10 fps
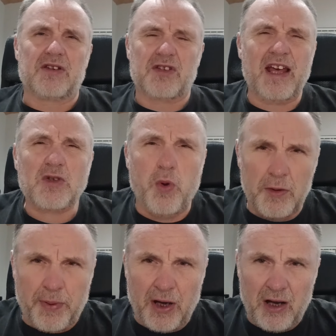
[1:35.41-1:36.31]
So that's
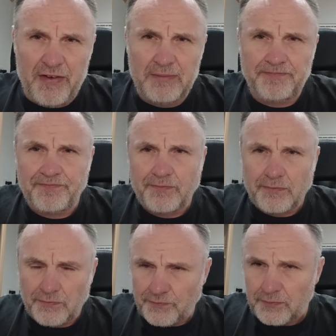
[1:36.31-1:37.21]
one part of it.
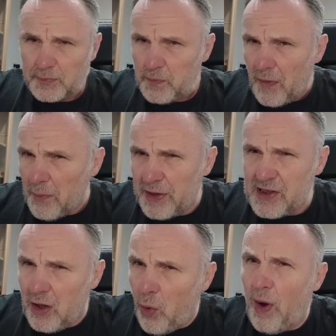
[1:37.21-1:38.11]
But it's
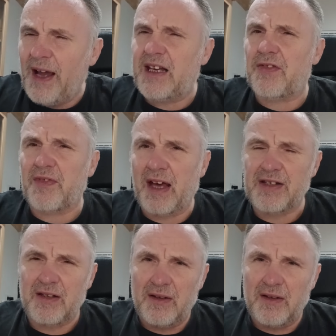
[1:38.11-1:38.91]
a lot wider than that.